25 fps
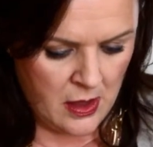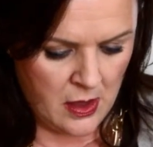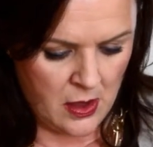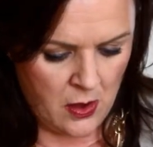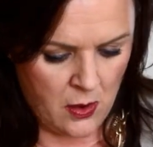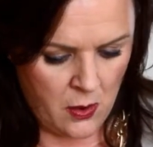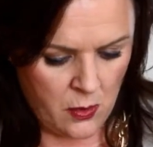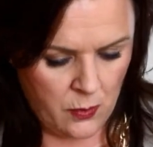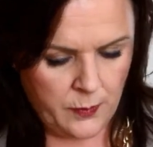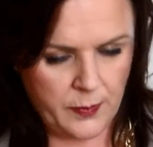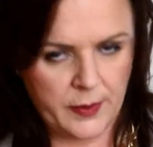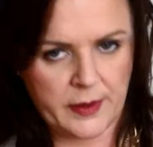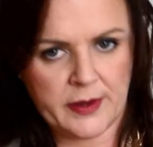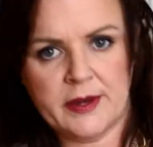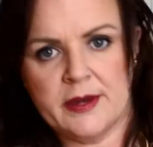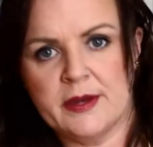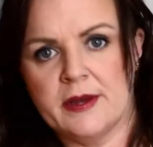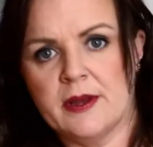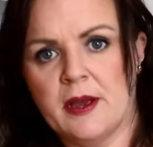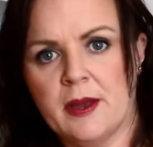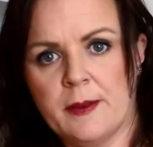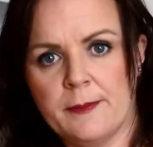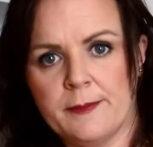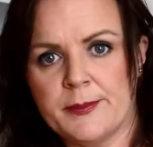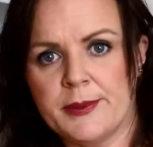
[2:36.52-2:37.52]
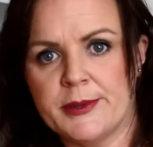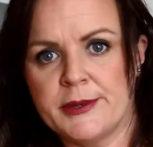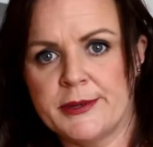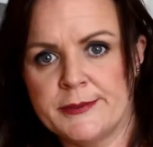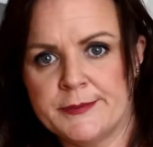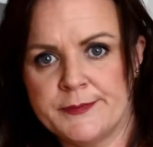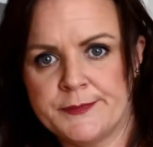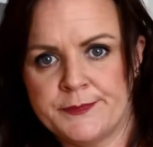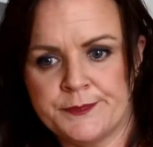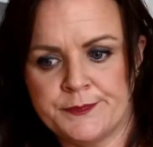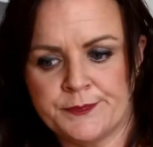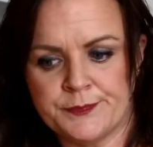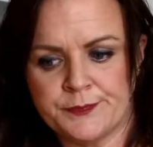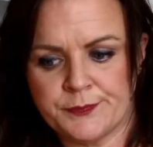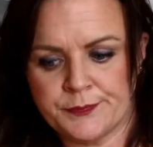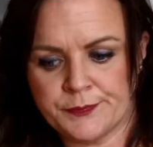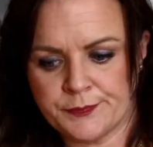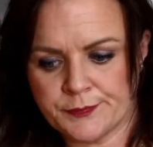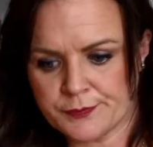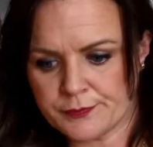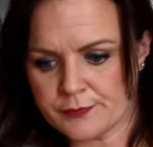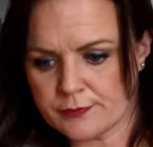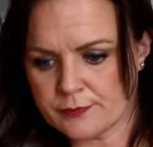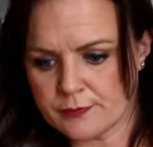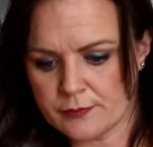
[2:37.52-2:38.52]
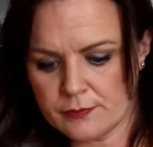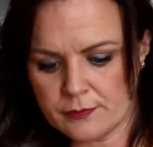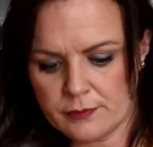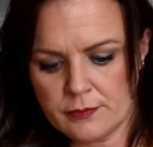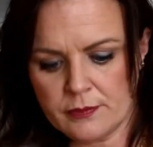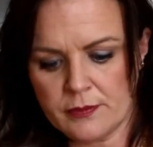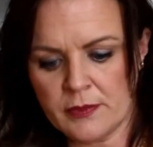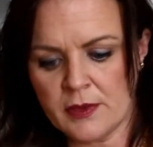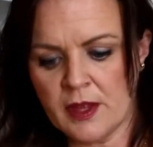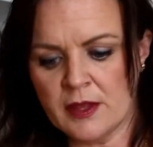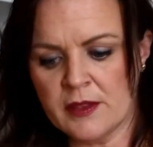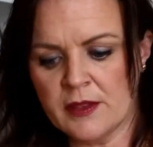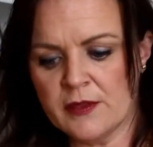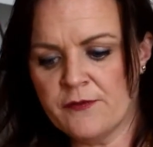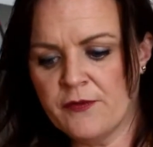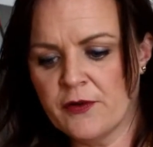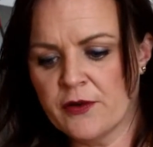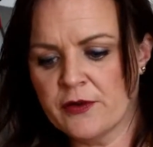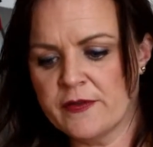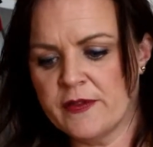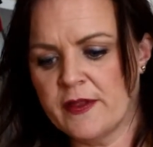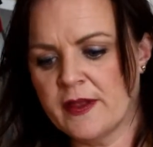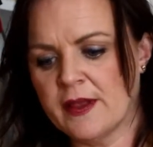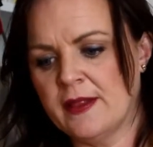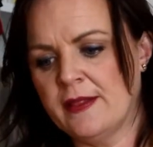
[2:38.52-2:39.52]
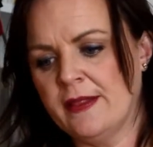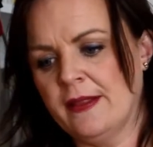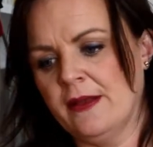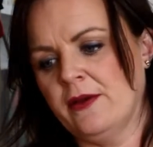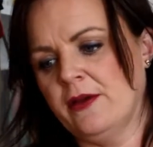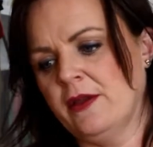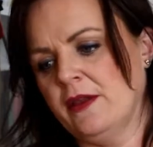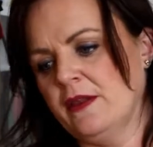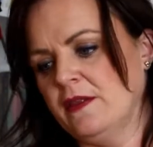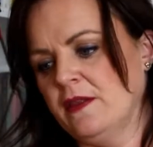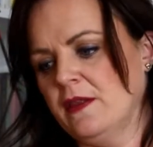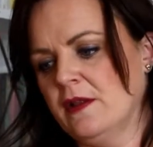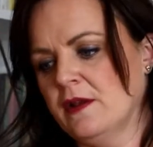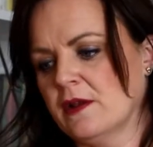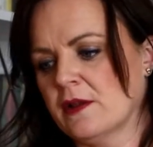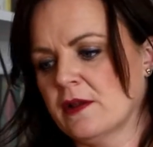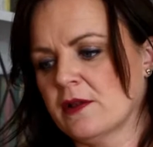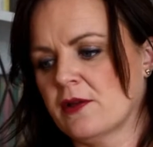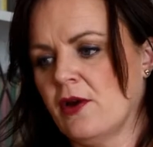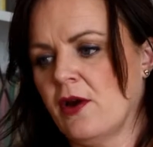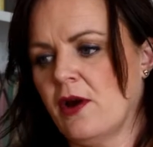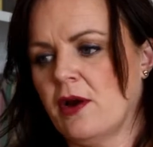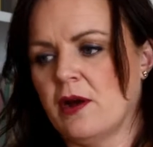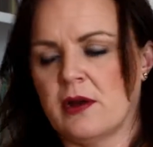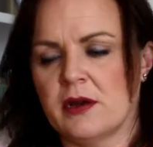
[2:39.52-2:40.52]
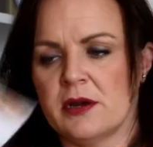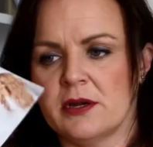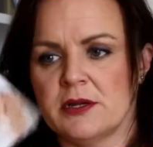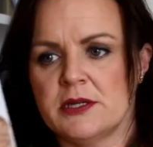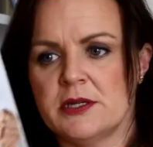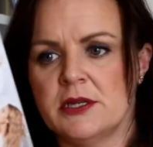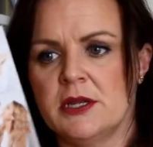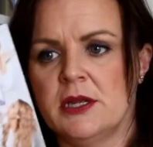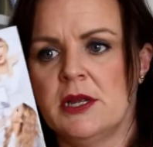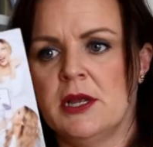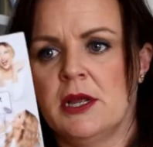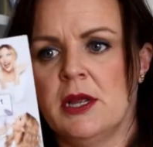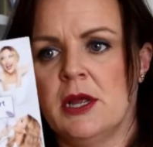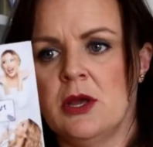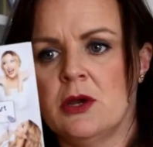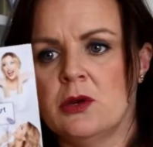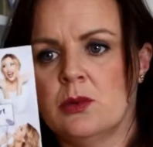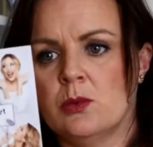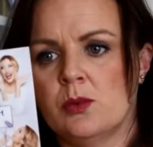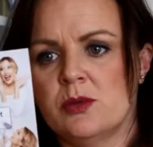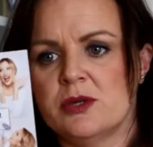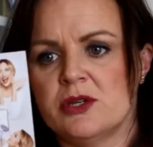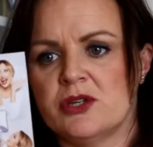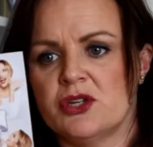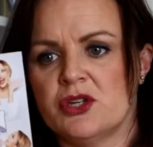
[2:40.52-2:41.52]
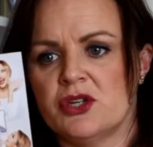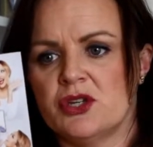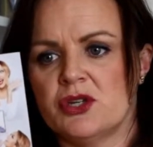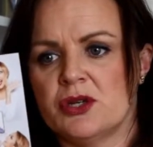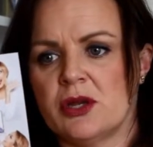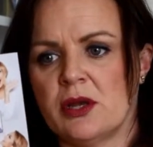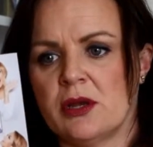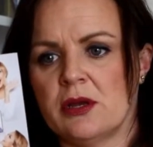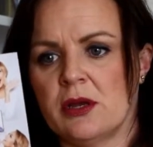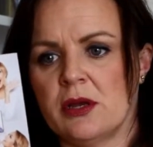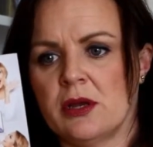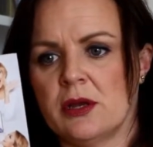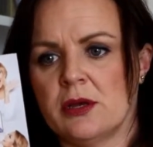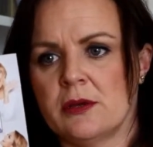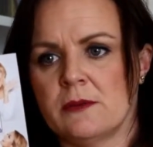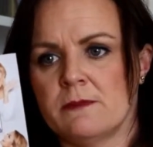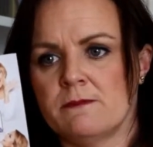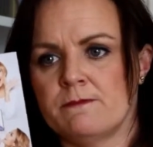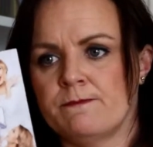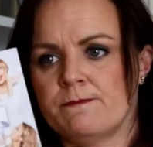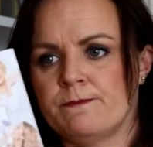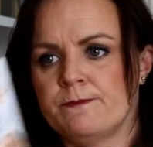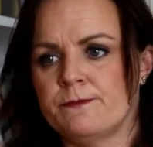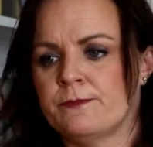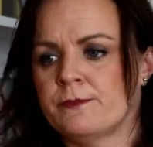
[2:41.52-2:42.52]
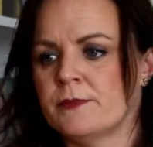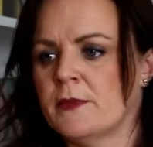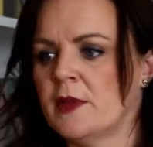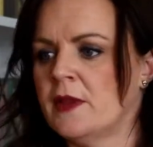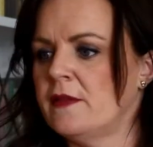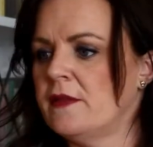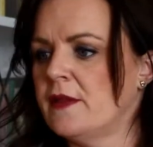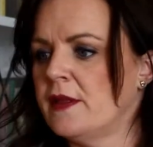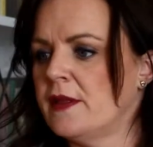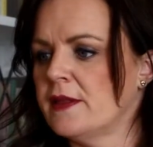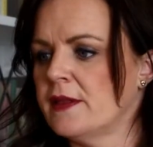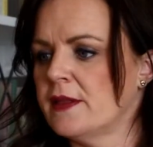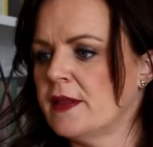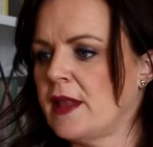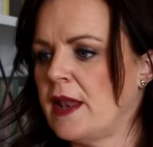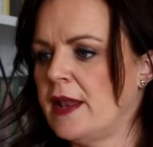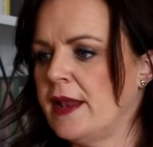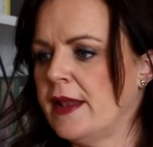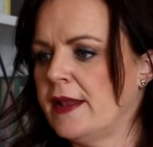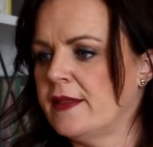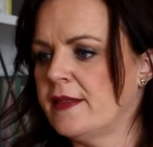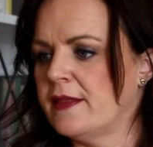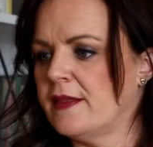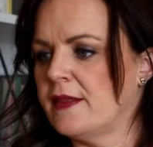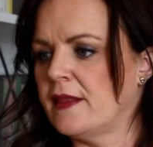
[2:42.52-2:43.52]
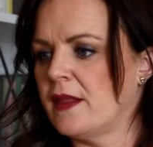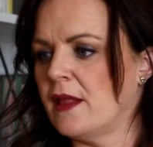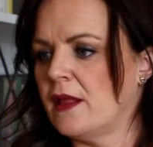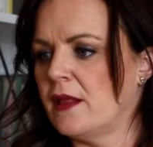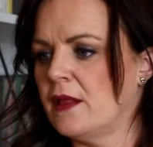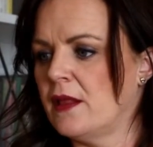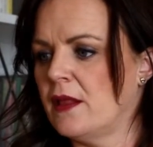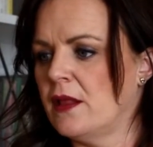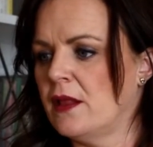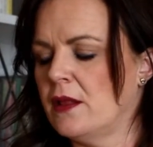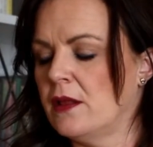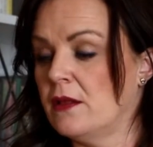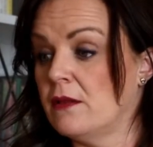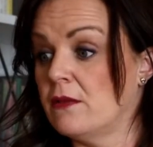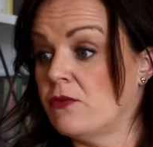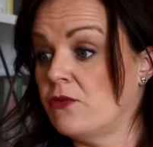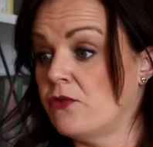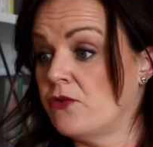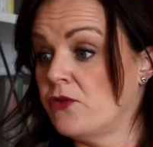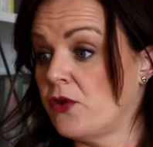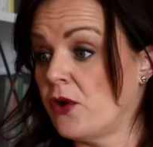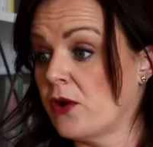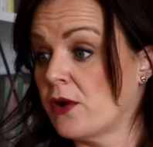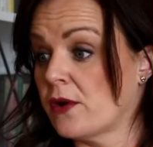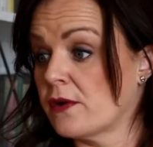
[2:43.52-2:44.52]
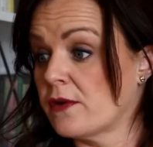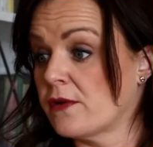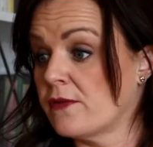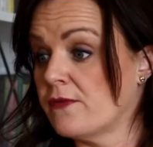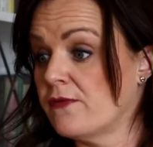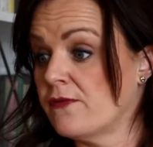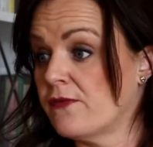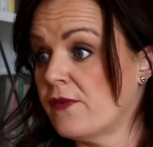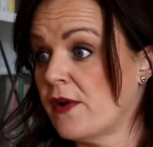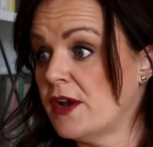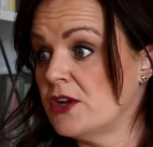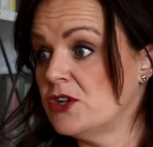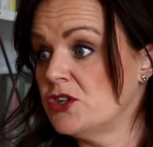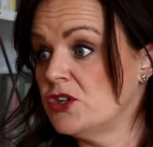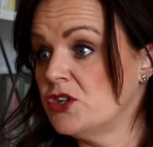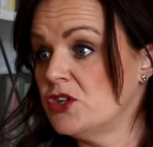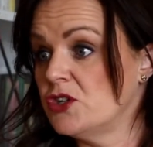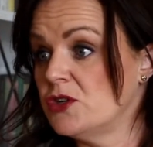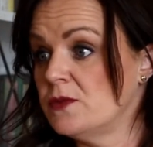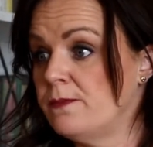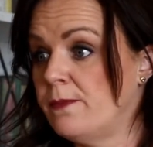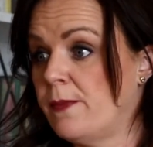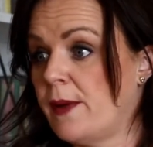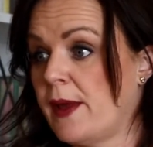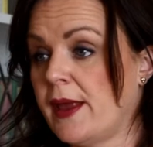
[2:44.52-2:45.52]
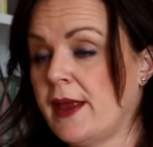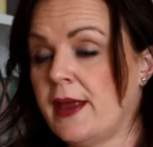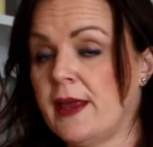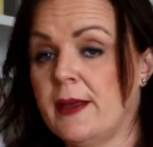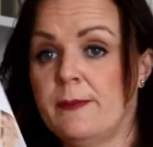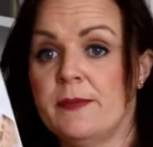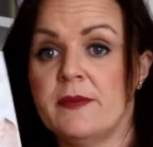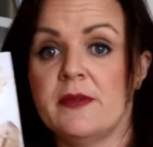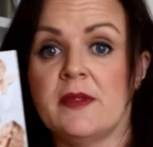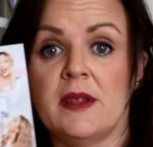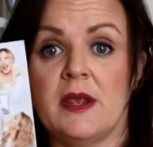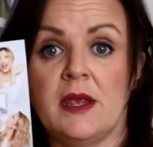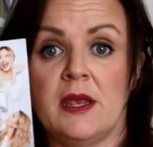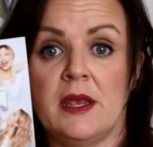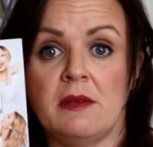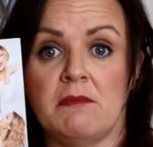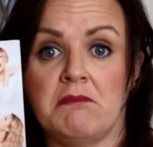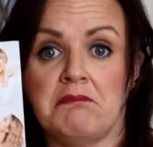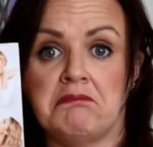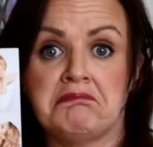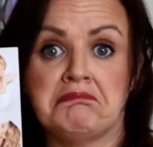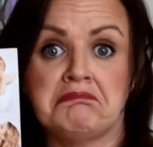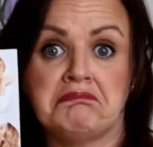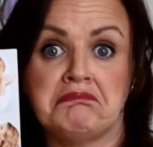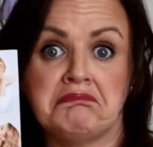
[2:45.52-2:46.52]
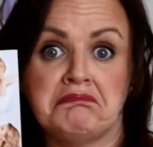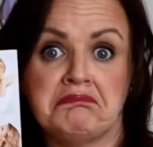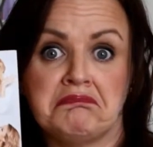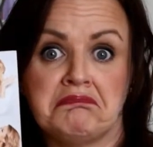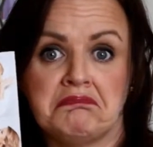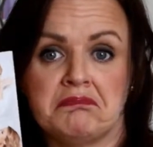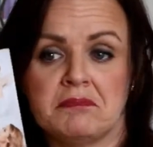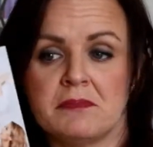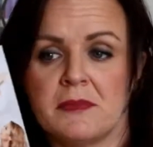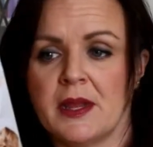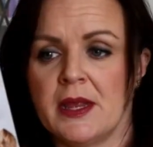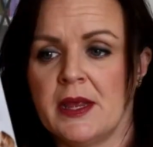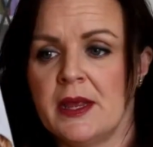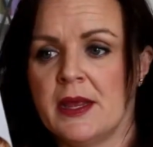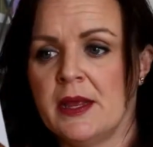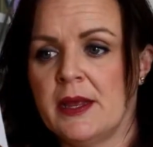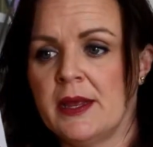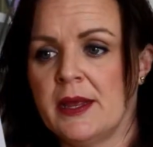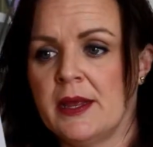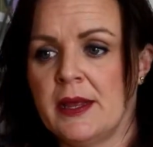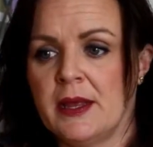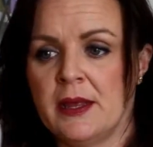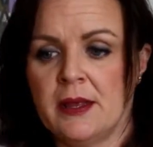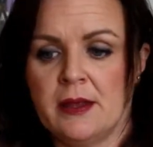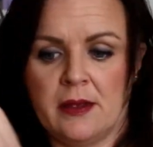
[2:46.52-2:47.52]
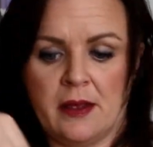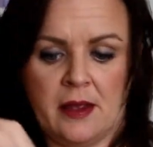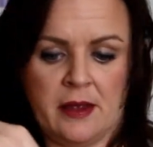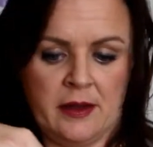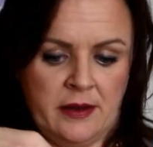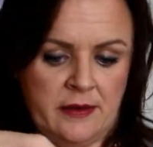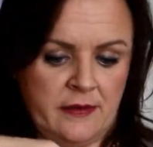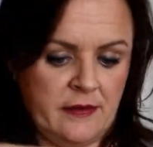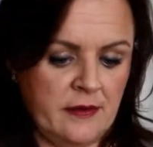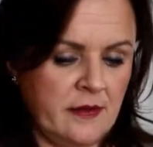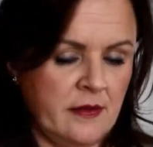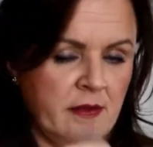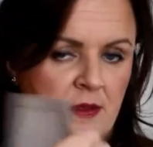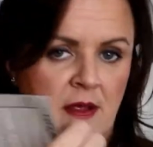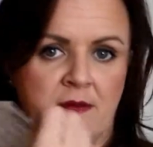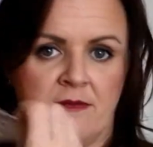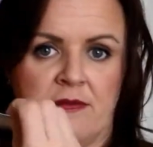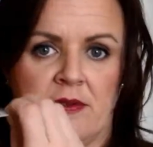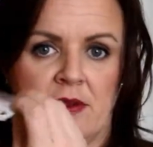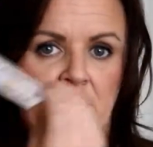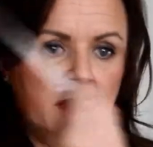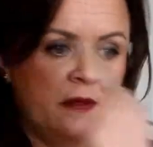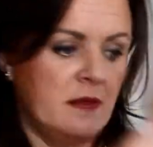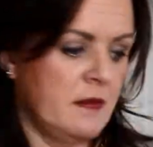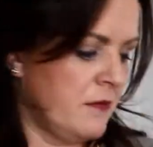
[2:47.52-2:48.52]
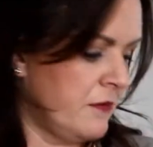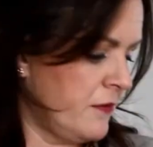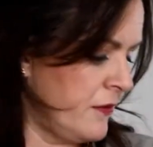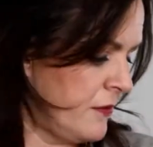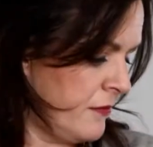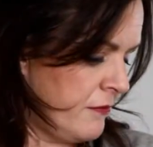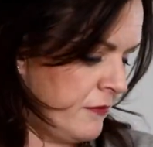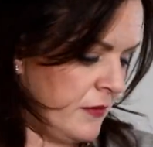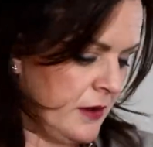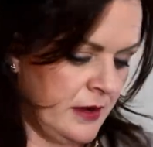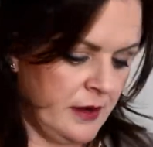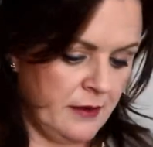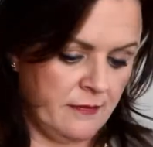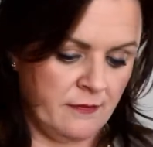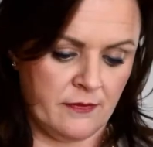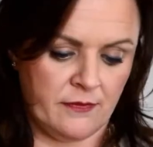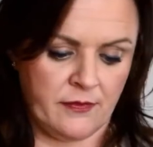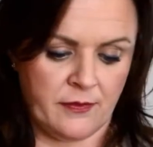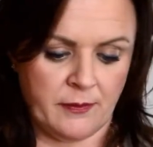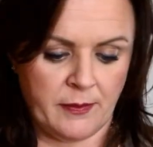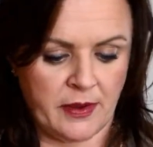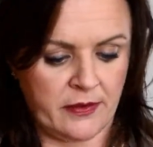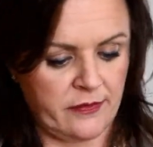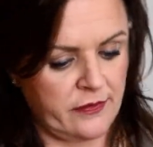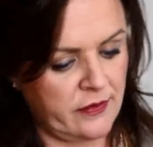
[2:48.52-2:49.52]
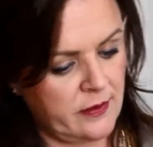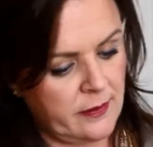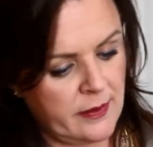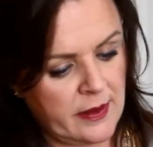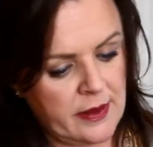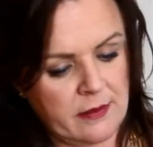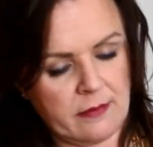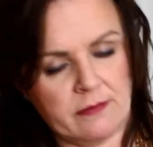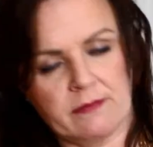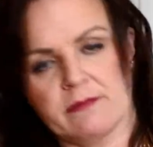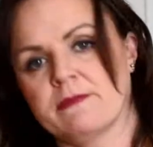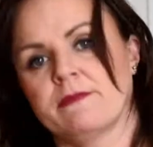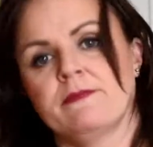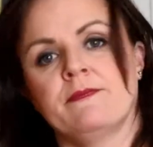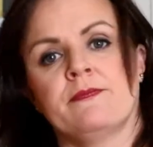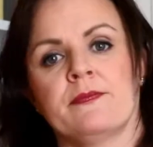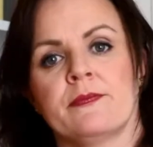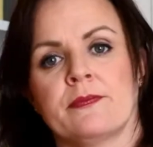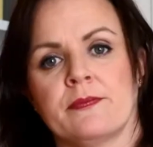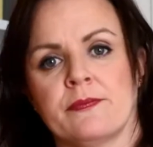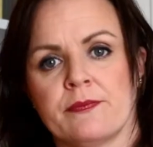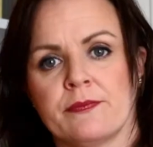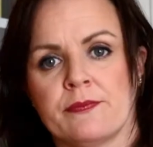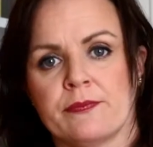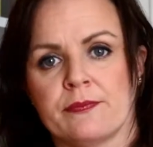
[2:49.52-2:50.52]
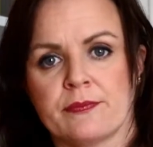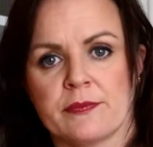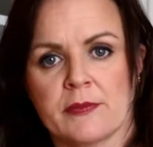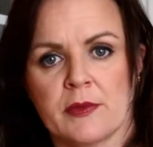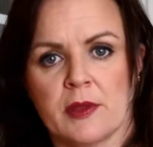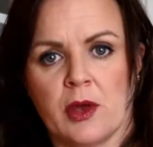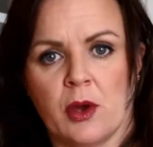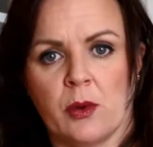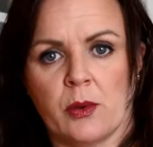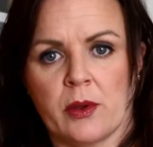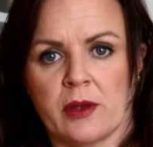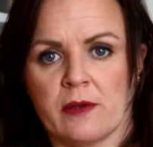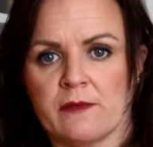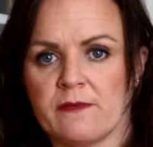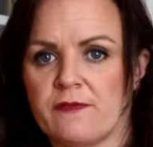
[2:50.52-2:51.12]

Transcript: open it up. And the first thing in there is the little card, which um, says, let's start fresh by Ipsy. And it doesn't have any other information about going on